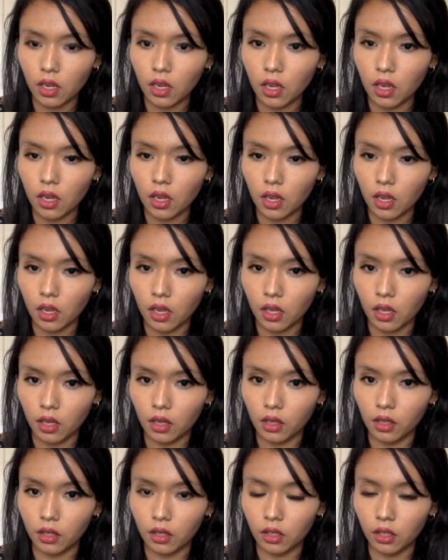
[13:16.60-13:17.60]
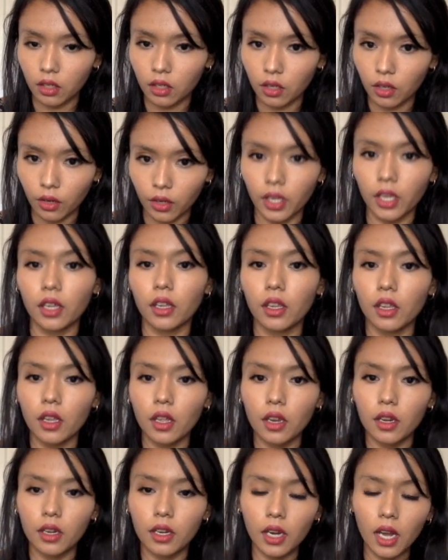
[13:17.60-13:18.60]
and okay
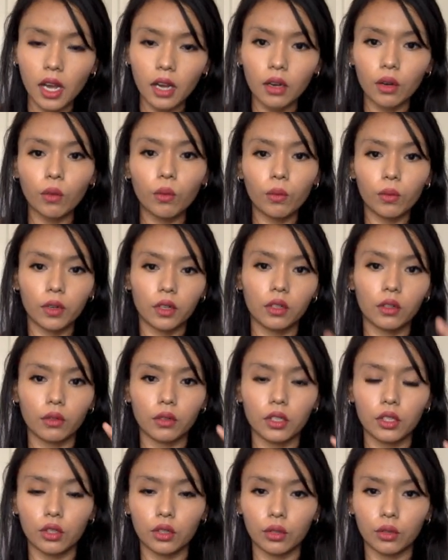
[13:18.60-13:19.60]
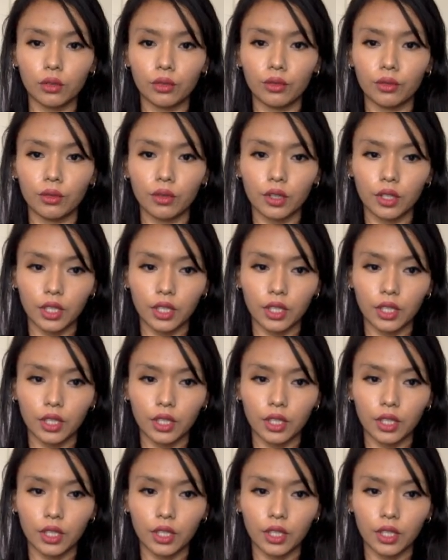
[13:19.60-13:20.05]
now we're going to